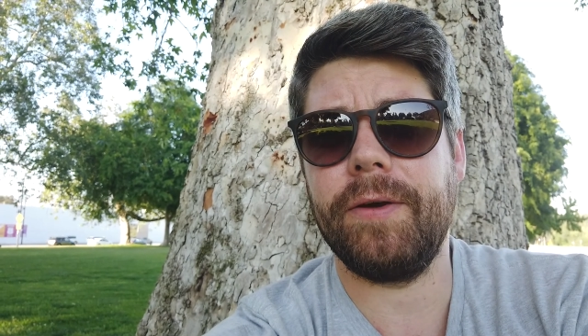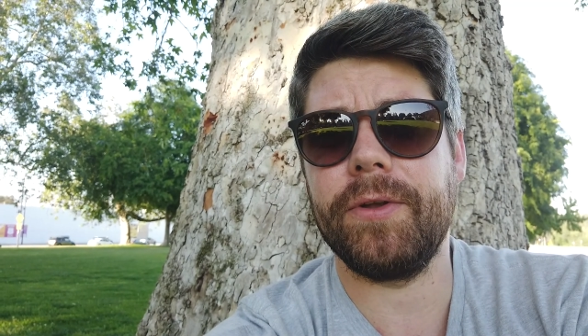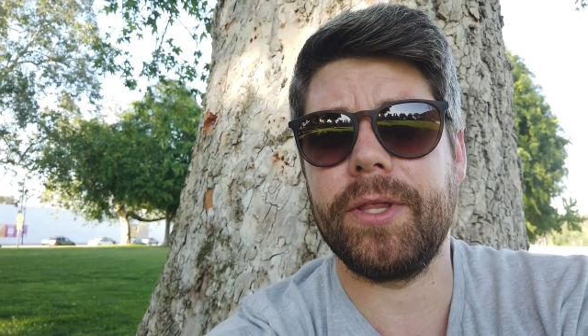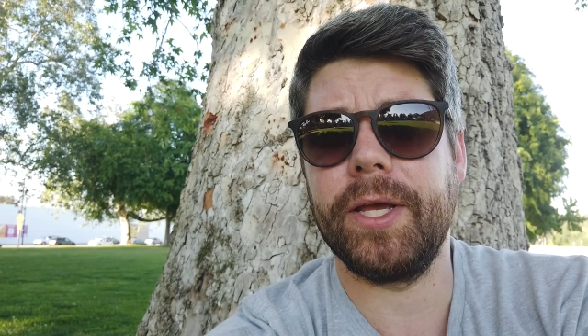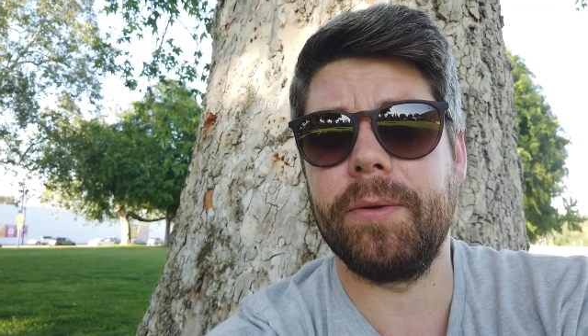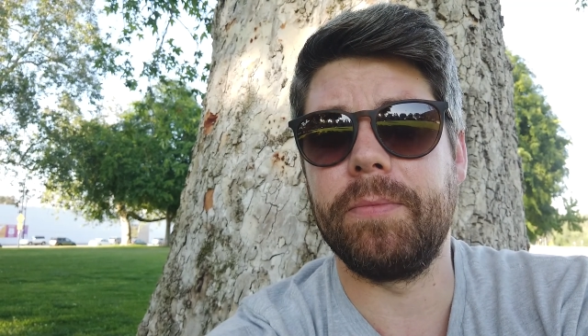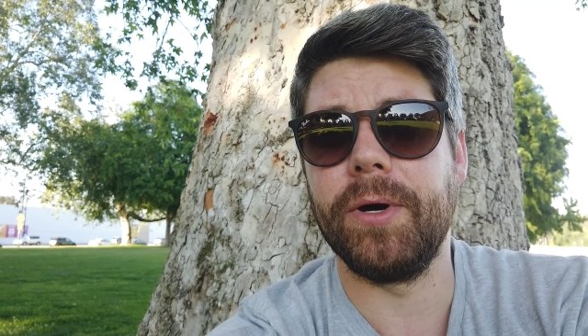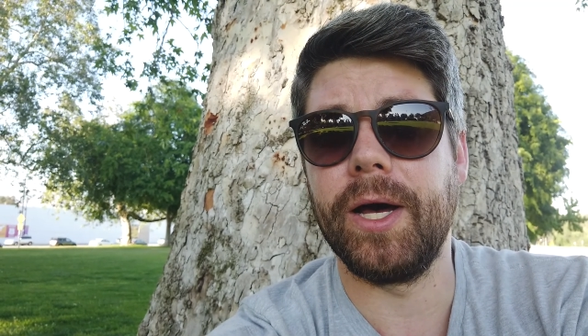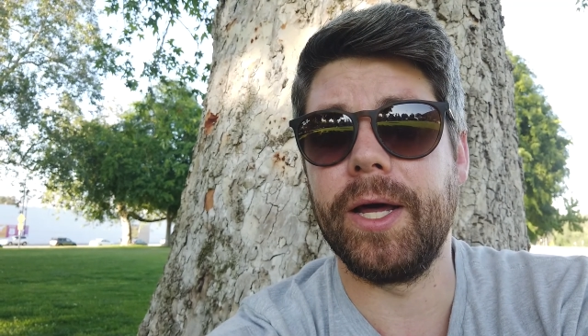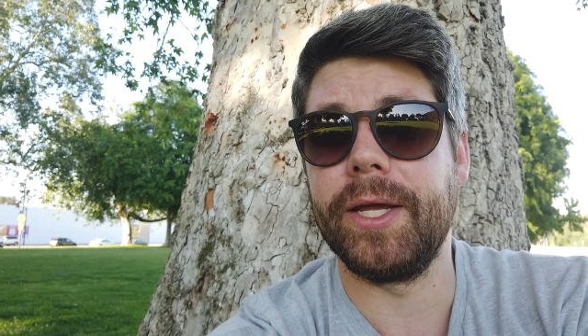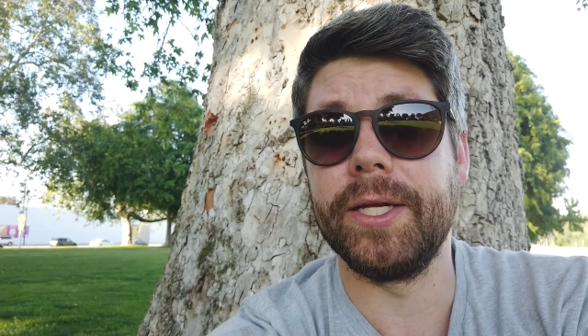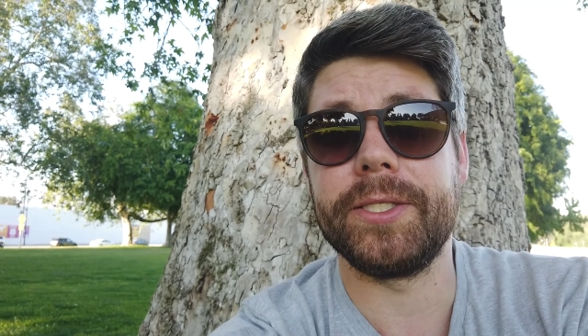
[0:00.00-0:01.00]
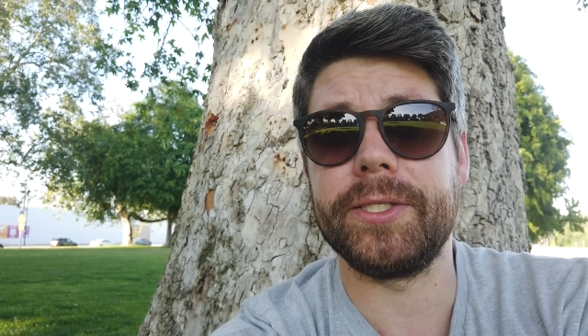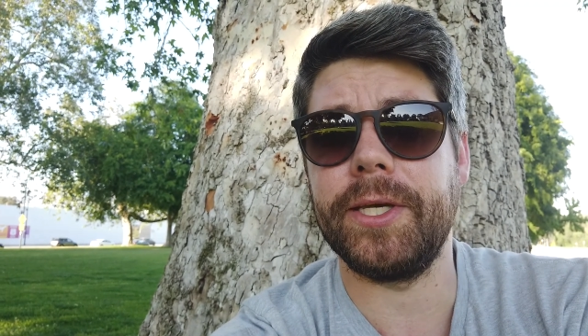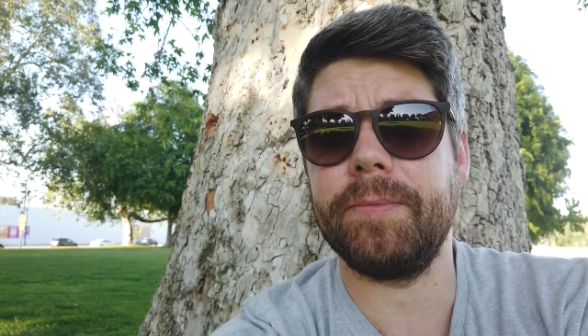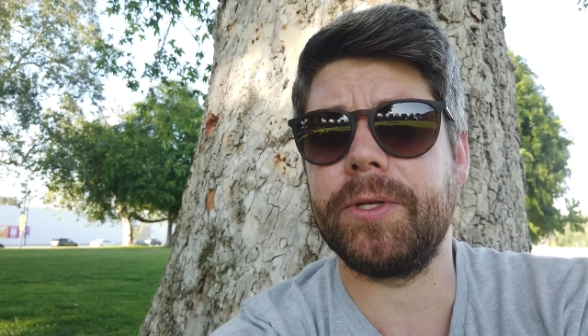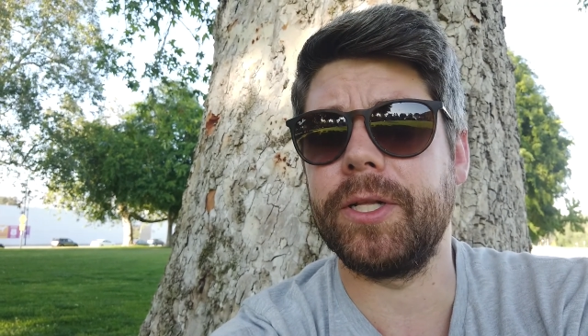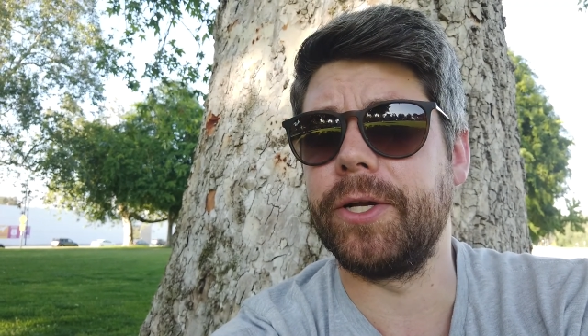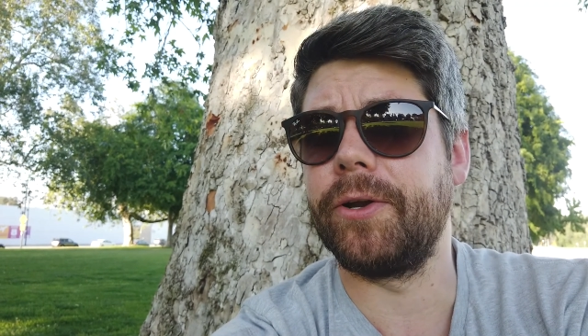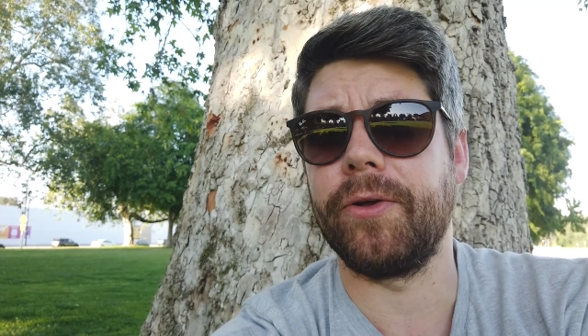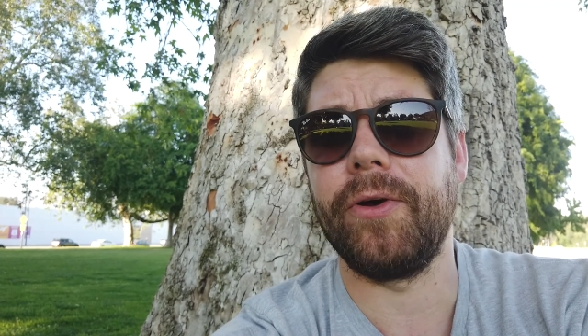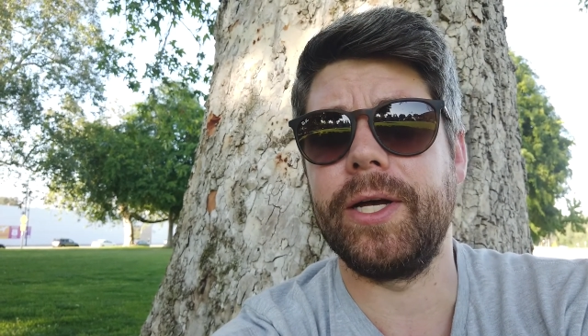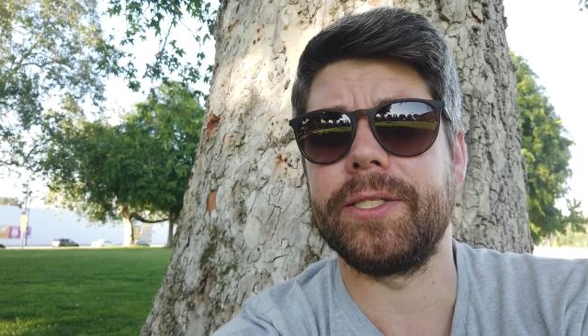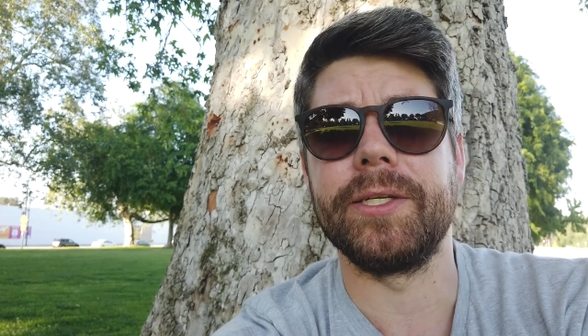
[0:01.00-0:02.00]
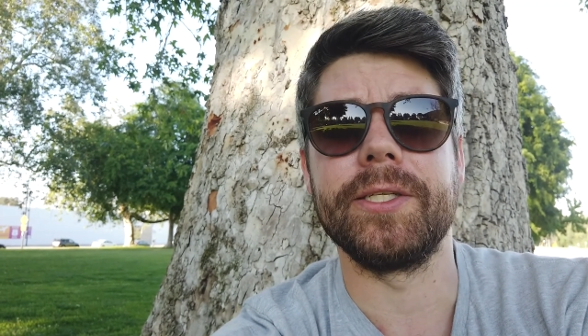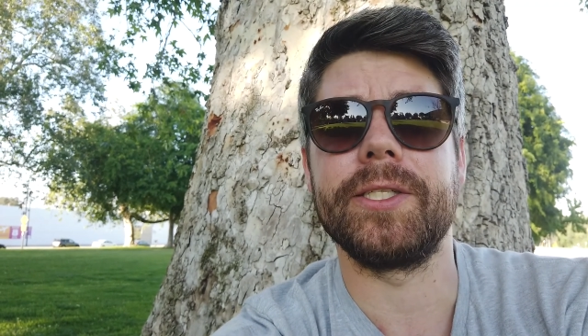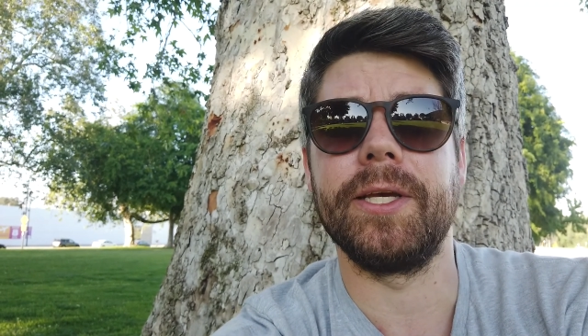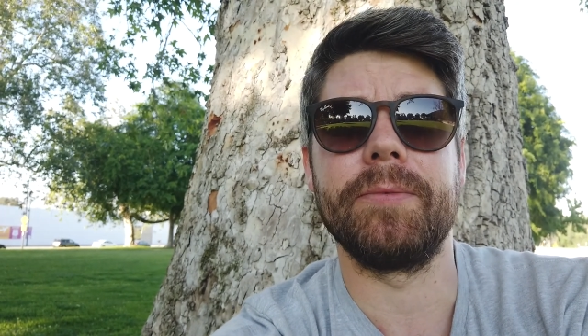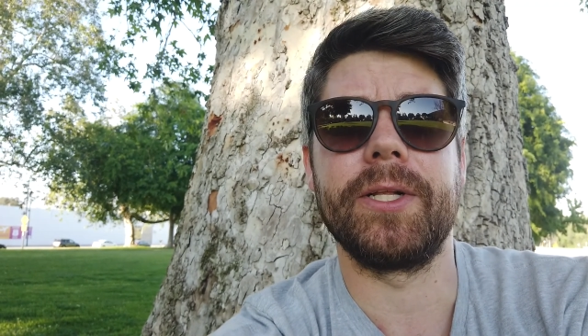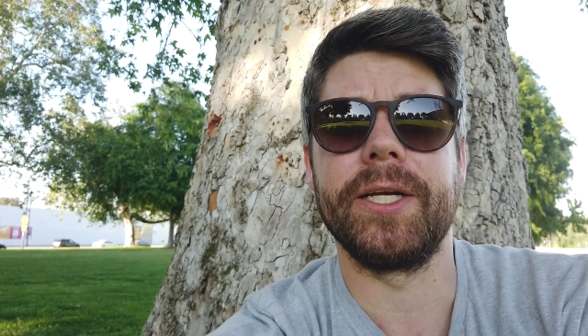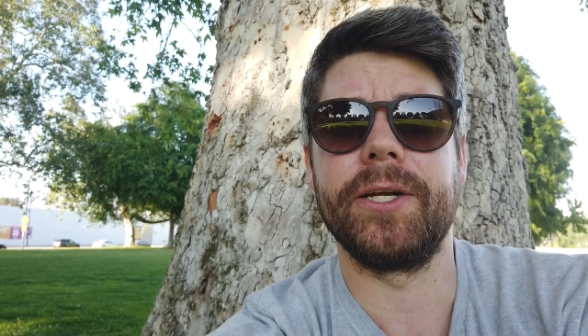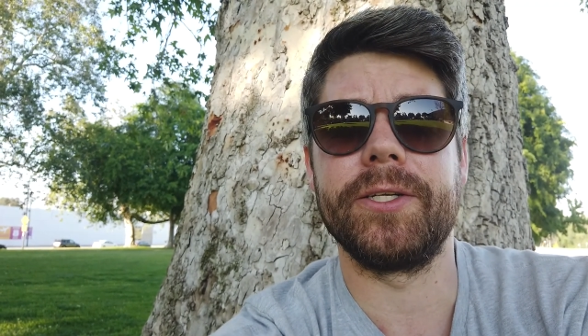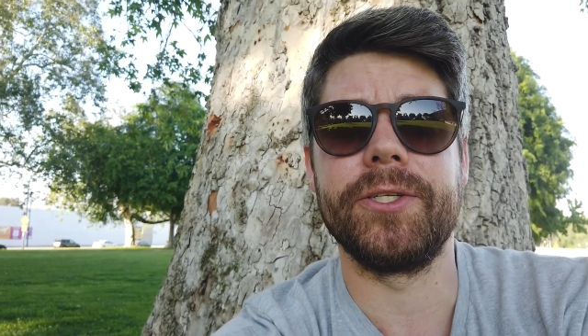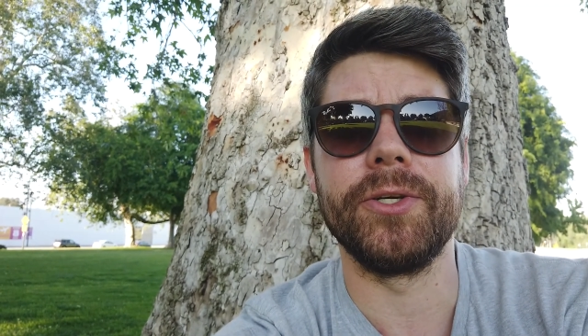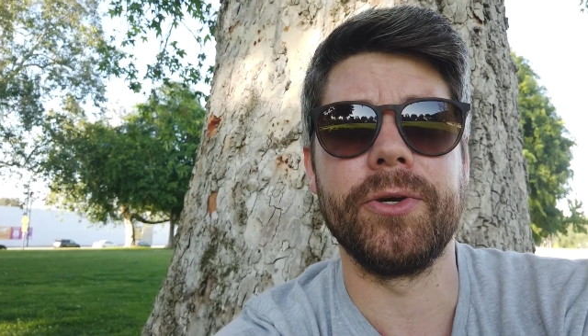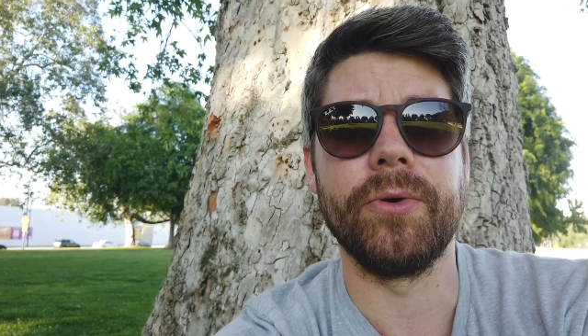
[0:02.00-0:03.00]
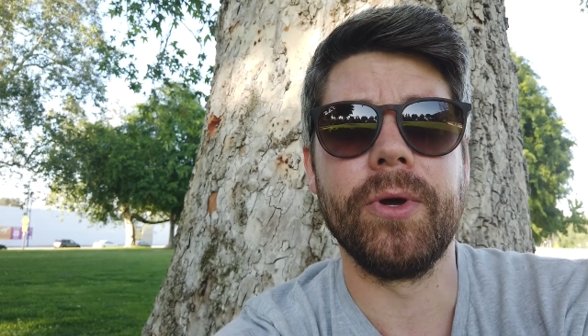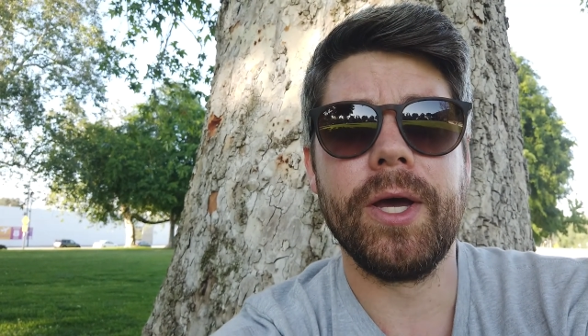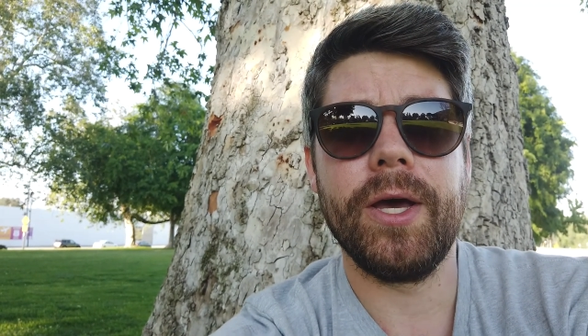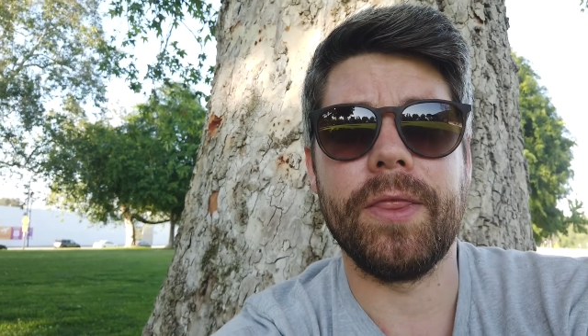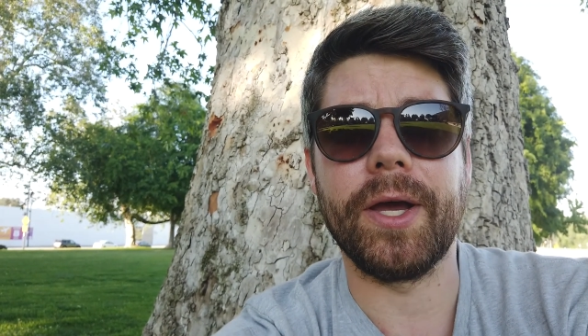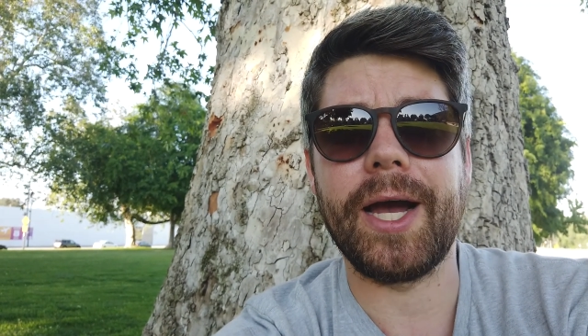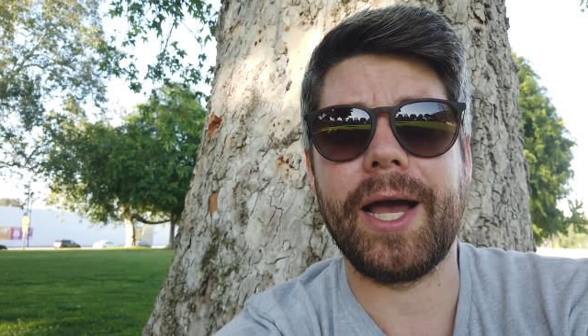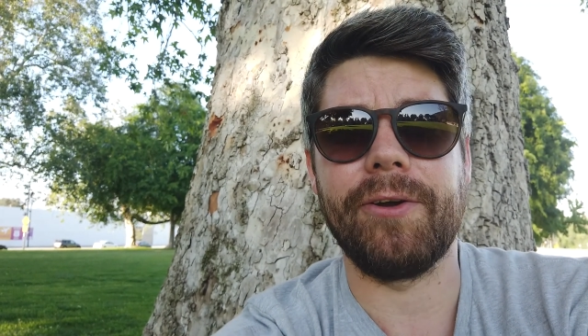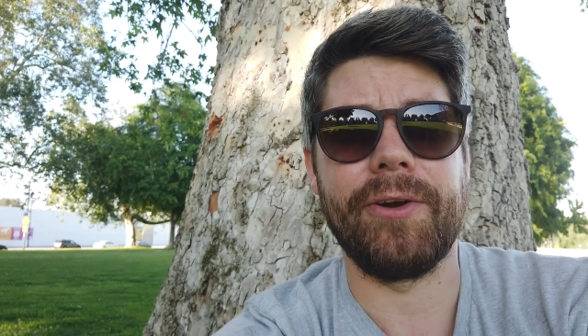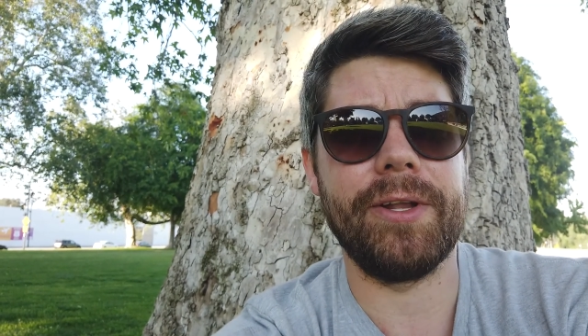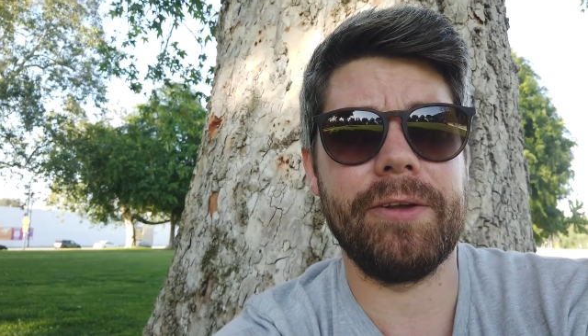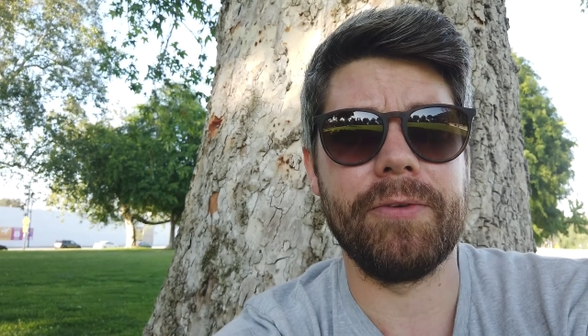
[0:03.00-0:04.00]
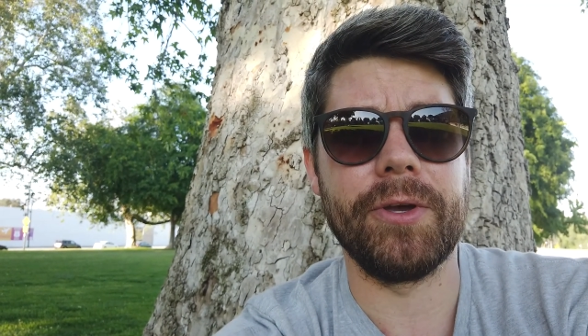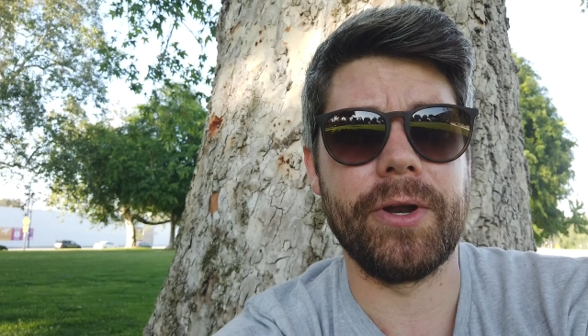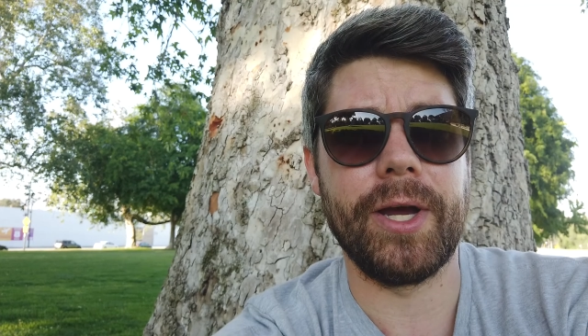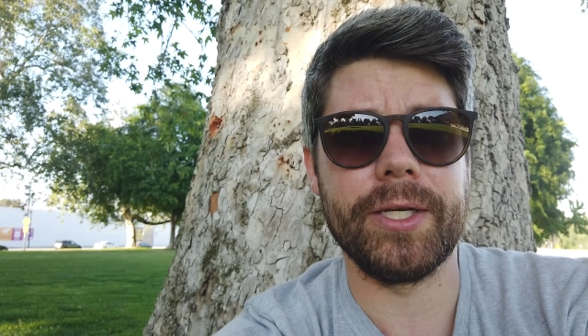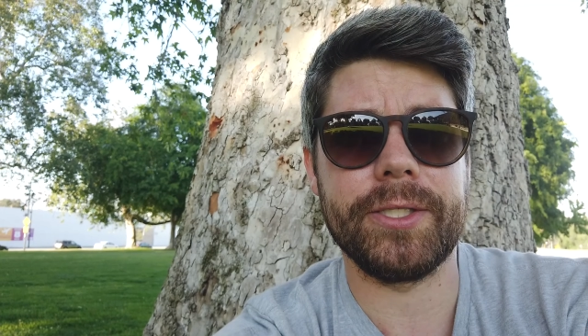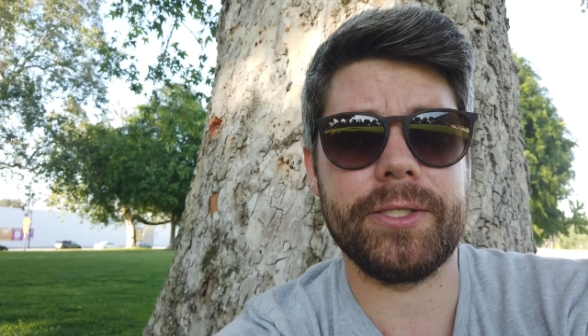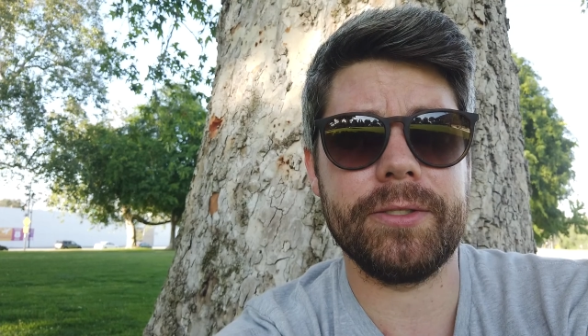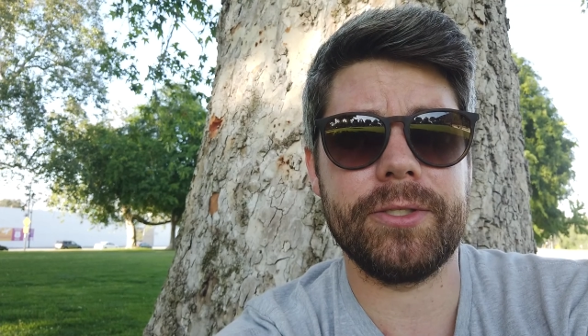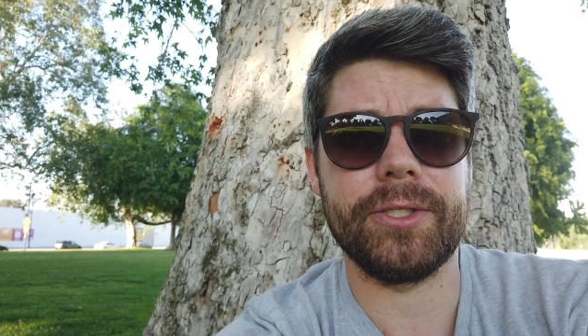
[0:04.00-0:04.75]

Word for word: everything, but it seemed clear to us and it seemed clear to the guy who interviewed us.